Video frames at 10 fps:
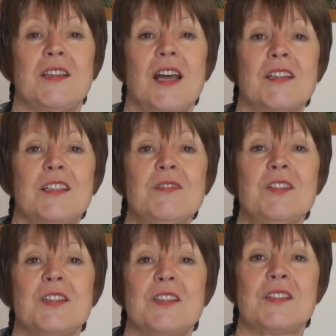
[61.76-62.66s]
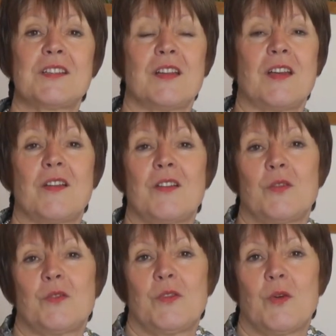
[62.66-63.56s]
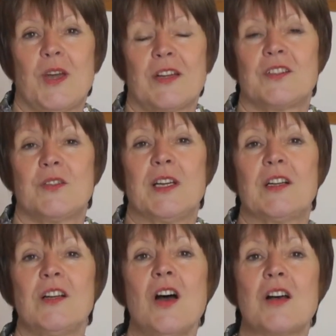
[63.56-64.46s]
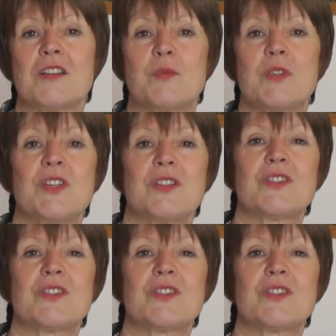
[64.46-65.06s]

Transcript: the activities that we had to do in class were